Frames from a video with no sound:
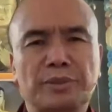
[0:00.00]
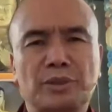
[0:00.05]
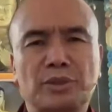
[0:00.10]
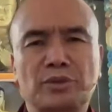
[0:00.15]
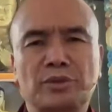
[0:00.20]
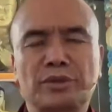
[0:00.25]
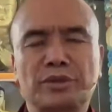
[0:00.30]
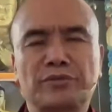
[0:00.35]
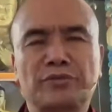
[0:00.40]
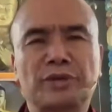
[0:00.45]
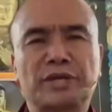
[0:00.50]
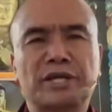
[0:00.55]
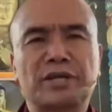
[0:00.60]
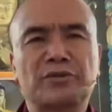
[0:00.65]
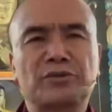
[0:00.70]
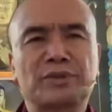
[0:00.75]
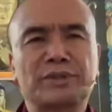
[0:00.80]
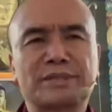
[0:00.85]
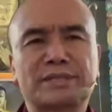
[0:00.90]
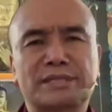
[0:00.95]
good if you can
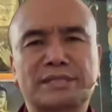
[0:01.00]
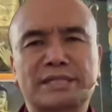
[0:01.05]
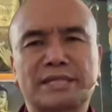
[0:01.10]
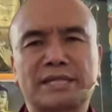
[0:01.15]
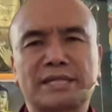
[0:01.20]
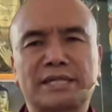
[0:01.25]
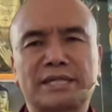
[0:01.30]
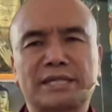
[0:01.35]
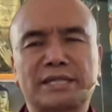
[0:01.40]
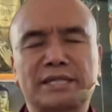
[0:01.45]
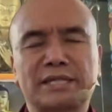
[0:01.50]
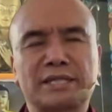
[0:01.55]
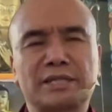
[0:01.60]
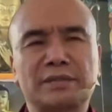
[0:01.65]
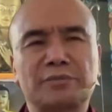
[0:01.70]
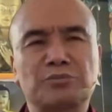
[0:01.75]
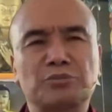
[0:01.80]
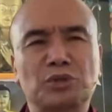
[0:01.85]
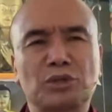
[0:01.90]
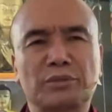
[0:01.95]
recite the
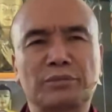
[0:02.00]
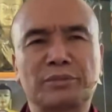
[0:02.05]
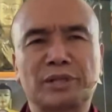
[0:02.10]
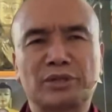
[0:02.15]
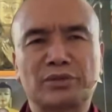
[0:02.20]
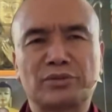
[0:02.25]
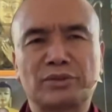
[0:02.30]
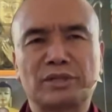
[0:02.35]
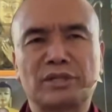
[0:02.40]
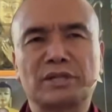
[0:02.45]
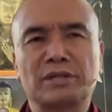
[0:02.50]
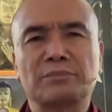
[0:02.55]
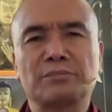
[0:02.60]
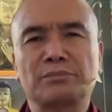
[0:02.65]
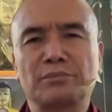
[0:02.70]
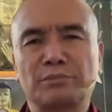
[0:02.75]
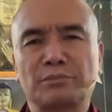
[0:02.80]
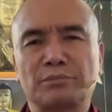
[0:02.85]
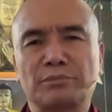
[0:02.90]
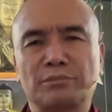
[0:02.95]
Buddha mantra,
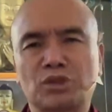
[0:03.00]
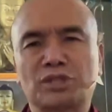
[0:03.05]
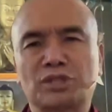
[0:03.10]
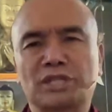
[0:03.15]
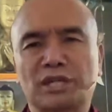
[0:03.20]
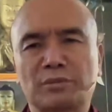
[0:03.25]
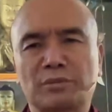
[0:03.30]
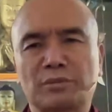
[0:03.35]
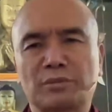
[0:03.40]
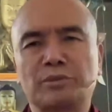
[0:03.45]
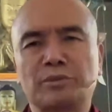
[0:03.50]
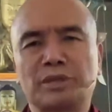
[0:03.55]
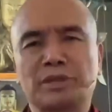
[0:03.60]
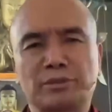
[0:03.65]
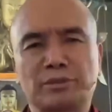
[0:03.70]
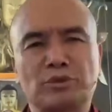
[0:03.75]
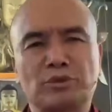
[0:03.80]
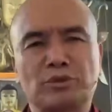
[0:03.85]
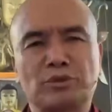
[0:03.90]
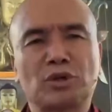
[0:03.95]
Buddha Shakyamuni mantra
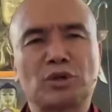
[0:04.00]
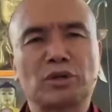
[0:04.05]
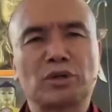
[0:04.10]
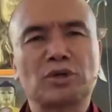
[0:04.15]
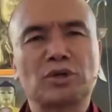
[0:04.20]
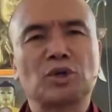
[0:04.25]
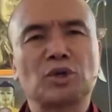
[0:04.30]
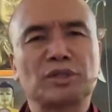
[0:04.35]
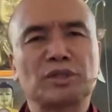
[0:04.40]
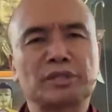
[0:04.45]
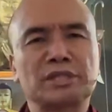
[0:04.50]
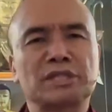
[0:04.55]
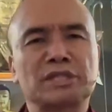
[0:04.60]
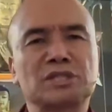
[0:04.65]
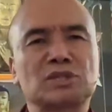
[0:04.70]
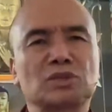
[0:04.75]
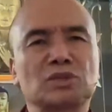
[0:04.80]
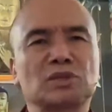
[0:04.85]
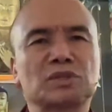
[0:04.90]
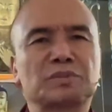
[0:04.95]
more on
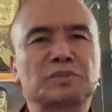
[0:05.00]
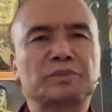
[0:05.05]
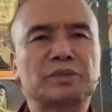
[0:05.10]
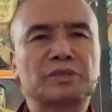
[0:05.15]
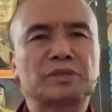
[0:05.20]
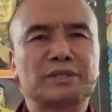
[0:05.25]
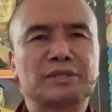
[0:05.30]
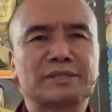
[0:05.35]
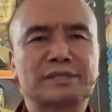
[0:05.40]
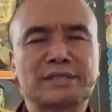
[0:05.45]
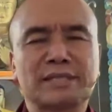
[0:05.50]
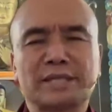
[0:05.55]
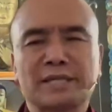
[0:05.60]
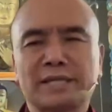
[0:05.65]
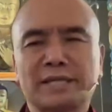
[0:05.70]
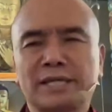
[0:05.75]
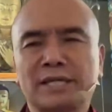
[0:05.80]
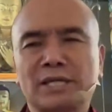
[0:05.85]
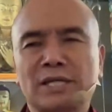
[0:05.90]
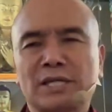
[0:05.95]
these auspicious
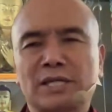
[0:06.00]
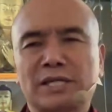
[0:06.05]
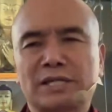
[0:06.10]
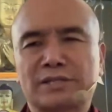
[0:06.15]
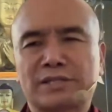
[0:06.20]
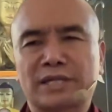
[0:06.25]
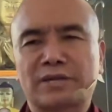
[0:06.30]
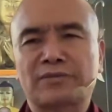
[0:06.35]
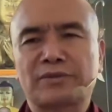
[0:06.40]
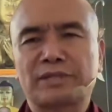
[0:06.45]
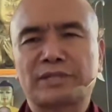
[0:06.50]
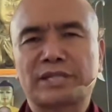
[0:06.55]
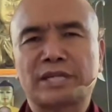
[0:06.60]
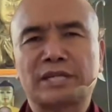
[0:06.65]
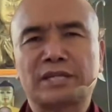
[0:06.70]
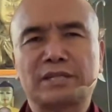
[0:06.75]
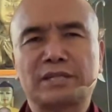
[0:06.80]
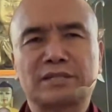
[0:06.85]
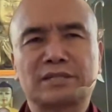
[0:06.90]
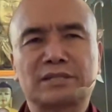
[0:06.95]
sacred
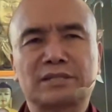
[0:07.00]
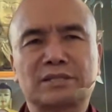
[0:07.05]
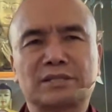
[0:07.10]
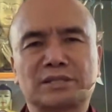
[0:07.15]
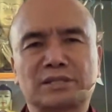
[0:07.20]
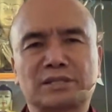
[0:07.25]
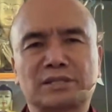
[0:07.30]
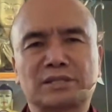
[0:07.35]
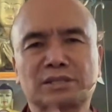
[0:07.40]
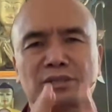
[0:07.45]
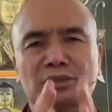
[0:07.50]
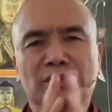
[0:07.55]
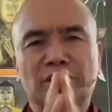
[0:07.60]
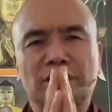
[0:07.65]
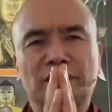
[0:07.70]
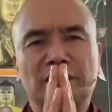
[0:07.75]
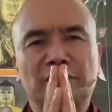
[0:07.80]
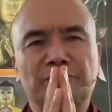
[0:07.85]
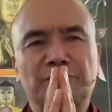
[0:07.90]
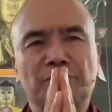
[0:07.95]
days.
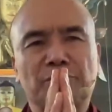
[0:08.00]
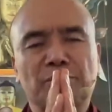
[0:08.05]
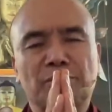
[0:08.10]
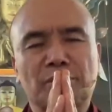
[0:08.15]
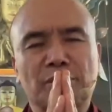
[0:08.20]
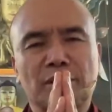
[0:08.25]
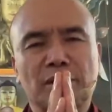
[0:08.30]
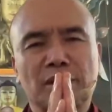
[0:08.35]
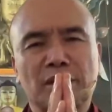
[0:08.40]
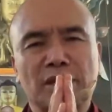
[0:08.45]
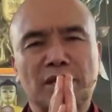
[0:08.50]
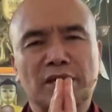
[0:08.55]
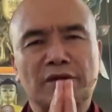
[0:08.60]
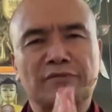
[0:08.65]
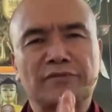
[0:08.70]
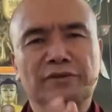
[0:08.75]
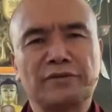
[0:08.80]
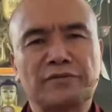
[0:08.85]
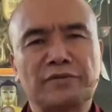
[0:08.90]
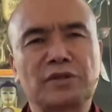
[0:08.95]
Okay,
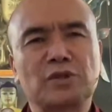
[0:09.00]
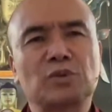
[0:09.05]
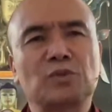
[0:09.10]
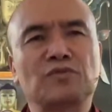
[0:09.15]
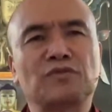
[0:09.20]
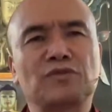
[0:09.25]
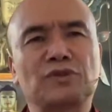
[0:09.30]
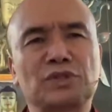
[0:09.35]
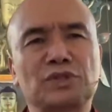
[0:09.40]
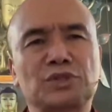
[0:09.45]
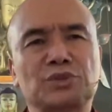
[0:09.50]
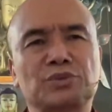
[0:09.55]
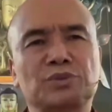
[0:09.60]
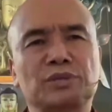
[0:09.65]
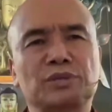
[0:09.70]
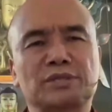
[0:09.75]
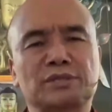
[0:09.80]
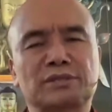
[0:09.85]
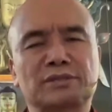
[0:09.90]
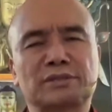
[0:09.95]
have a very
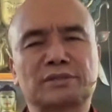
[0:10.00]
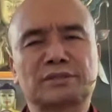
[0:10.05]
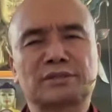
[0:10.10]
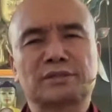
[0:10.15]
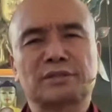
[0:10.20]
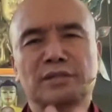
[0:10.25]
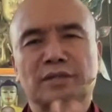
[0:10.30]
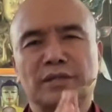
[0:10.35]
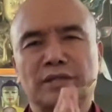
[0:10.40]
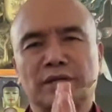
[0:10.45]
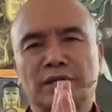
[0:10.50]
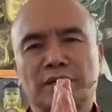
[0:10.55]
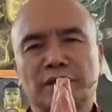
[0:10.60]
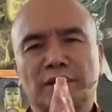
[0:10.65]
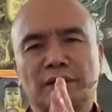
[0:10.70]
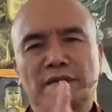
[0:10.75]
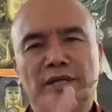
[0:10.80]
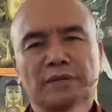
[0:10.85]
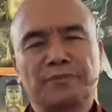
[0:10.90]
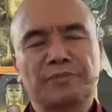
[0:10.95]
virtuous
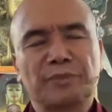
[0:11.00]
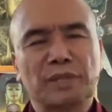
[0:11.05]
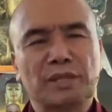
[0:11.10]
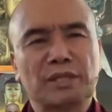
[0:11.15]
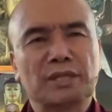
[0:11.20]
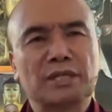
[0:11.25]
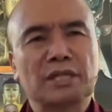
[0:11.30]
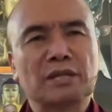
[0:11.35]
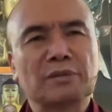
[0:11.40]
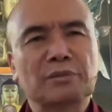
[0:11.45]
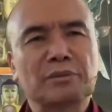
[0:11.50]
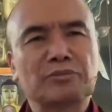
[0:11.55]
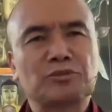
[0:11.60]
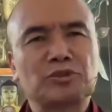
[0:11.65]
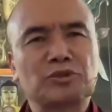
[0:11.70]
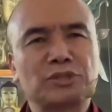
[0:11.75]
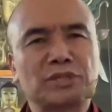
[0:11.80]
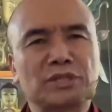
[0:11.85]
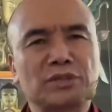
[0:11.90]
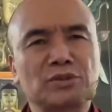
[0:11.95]
the Lhabab
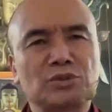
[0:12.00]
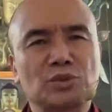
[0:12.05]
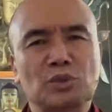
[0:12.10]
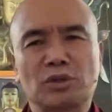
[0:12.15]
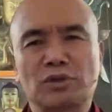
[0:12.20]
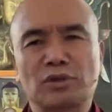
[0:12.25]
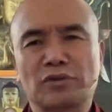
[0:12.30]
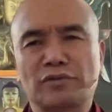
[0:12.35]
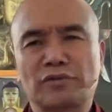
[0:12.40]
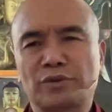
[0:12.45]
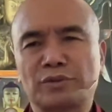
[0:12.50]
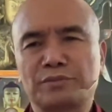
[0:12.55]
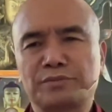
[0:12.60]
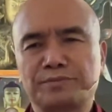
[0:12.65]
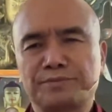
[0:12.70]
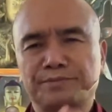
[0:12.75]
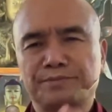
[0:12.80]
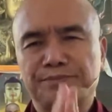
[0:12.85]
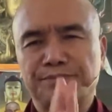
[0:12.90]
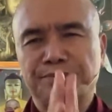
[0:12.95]
Duechen to all of you.